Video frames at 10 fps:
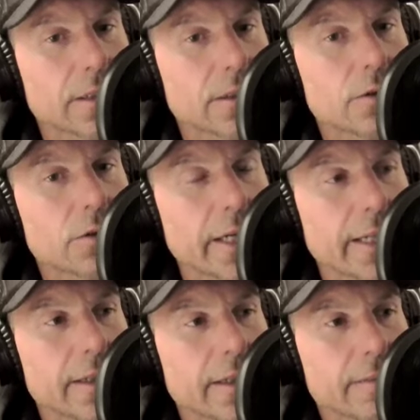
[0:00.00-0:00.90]
just try
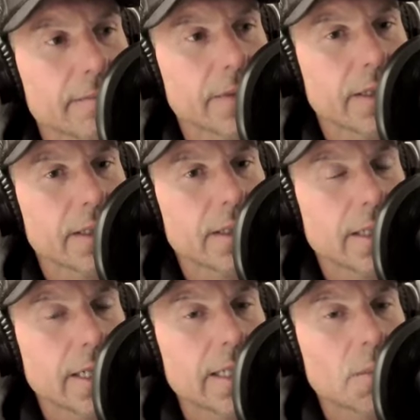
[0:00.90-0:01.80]
to
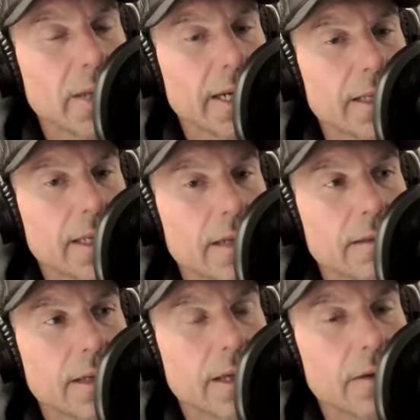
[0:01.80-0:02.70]
hit the pain that
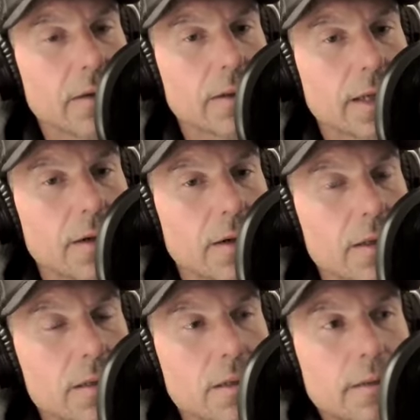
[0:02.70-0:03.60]

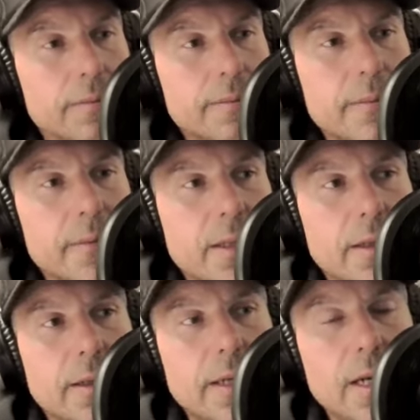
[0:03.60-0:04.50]
hurts and
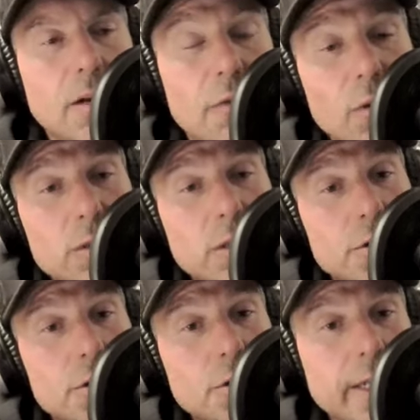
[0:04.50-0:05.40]
I'll focus on
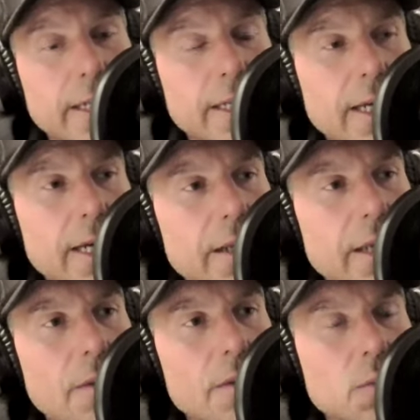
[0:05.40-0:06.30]
shooting and
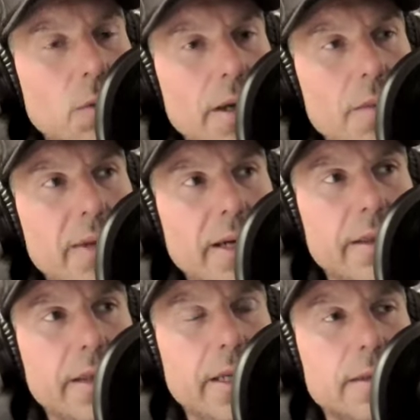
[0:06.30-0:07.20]
that was one of the big
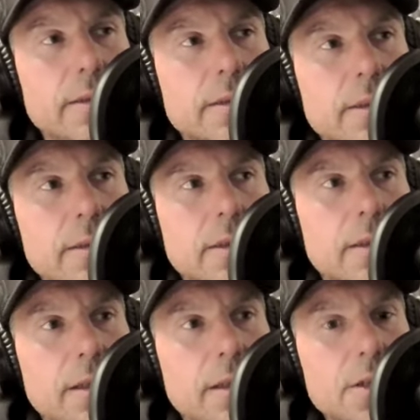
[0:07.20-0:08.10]
things
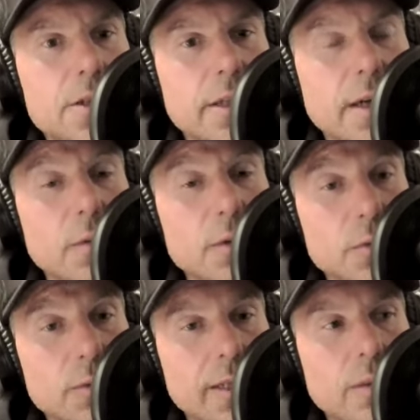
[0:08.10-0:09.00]
this year I was
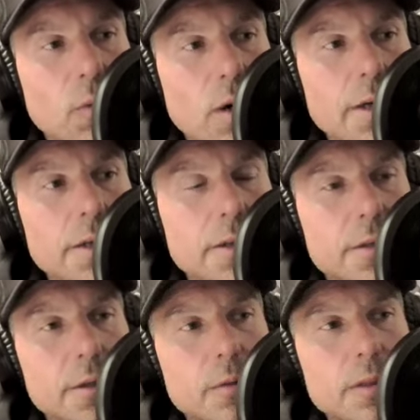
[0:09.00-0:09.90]
really wanted to
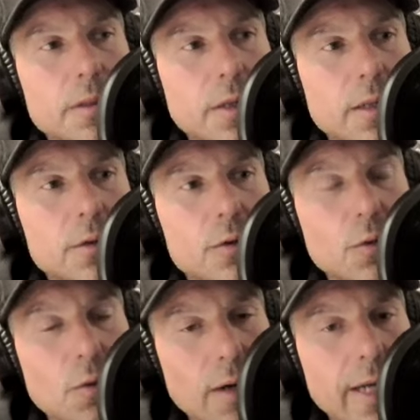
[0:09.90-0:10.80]
do was
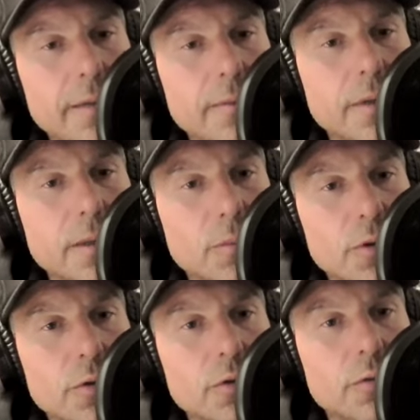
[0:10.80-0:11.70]
try to
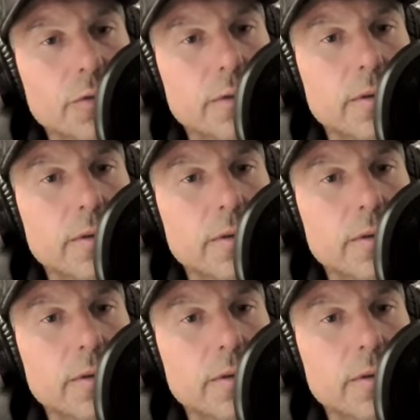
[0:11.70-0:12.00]
improve